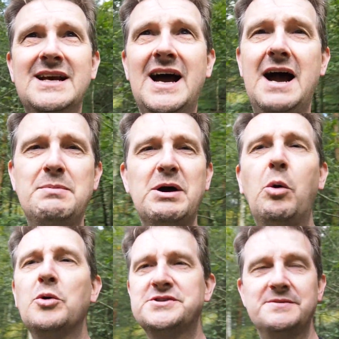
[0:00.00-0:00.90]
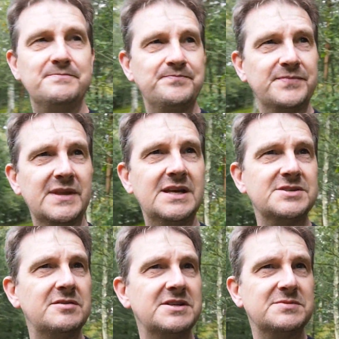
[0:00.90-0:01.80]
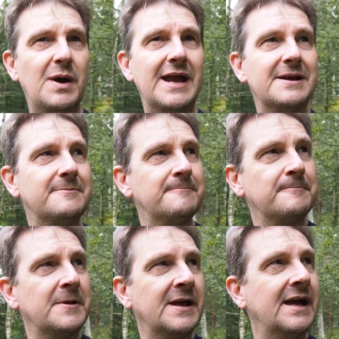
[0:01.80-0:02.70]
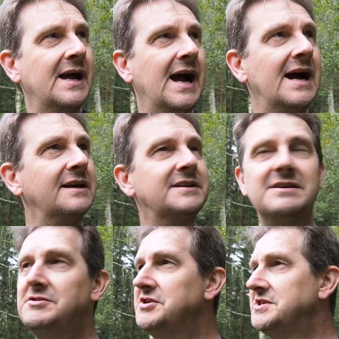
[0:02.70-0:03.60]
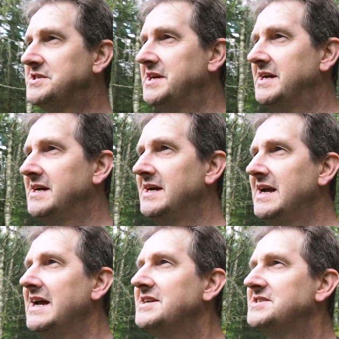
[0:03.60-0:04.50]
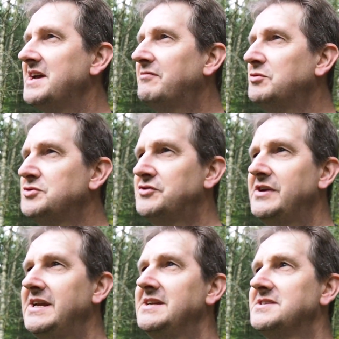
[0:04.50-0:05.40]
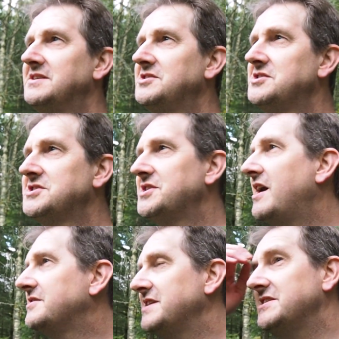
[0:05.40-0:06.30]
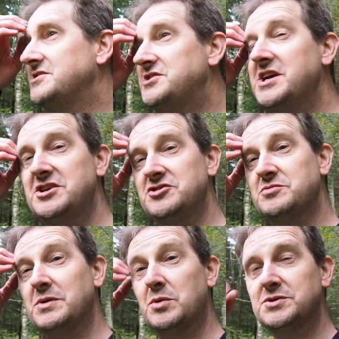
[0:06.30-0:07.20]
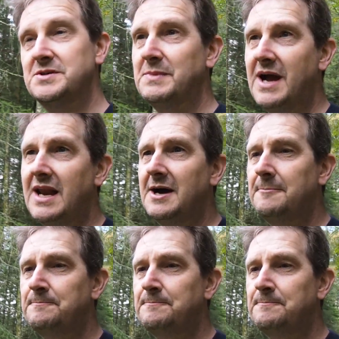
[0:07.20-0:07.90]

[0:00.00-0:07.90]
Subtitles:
But autumn is on its way, and there are just several trees that are just starting to tinge with autumn colour.